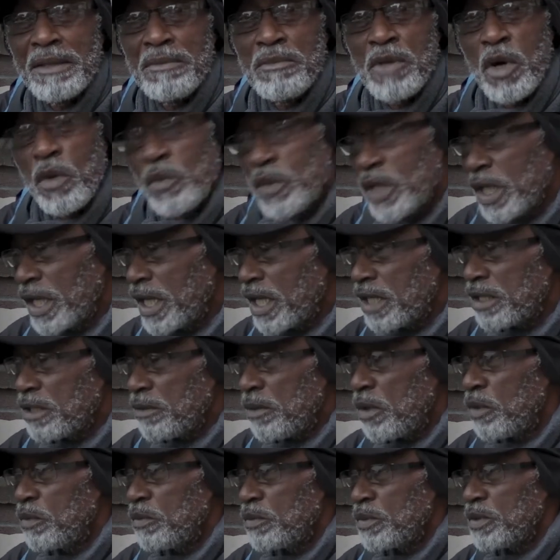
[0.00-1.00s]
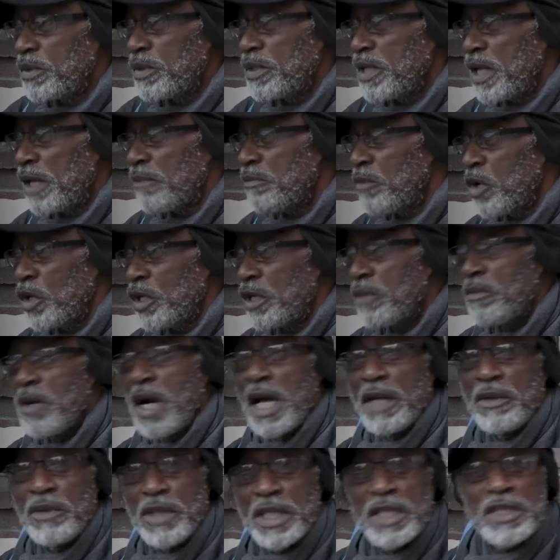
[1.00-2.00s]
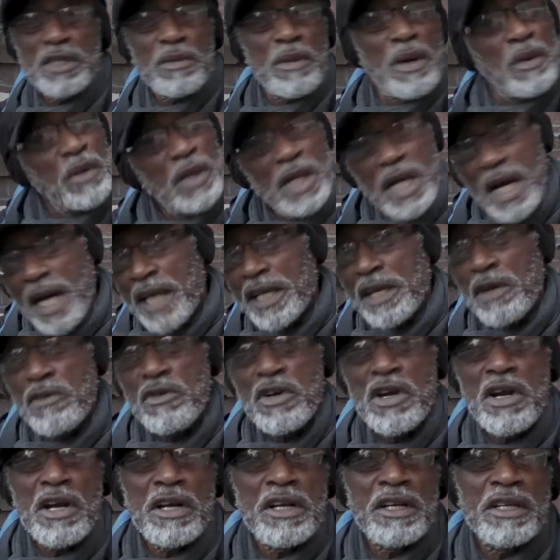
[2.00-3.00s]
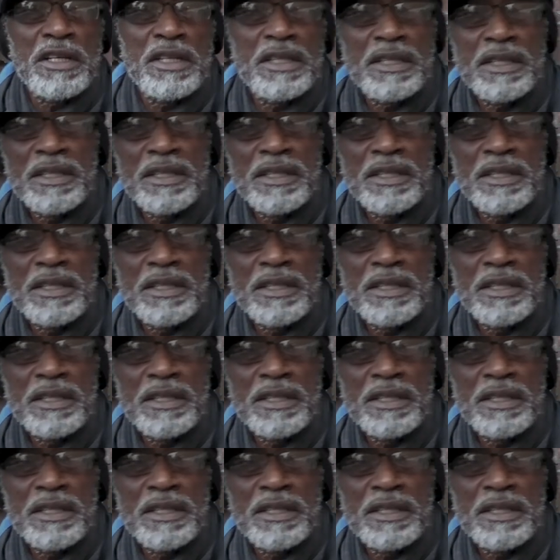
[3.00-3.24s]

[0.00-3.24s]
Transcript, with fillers: But we get up Monday morning, we get up and we go and work.